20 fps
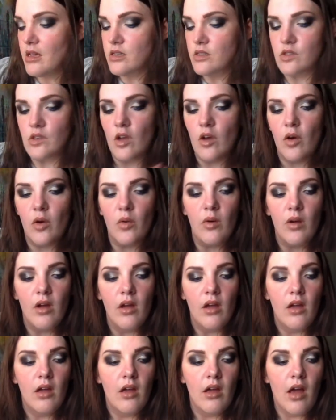So
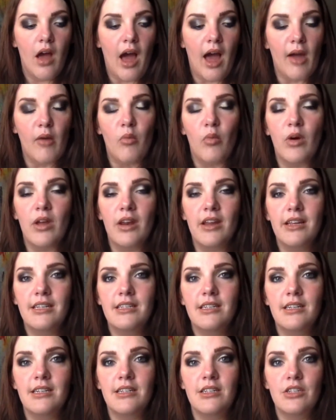I
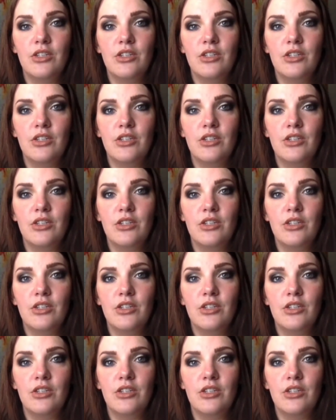wanted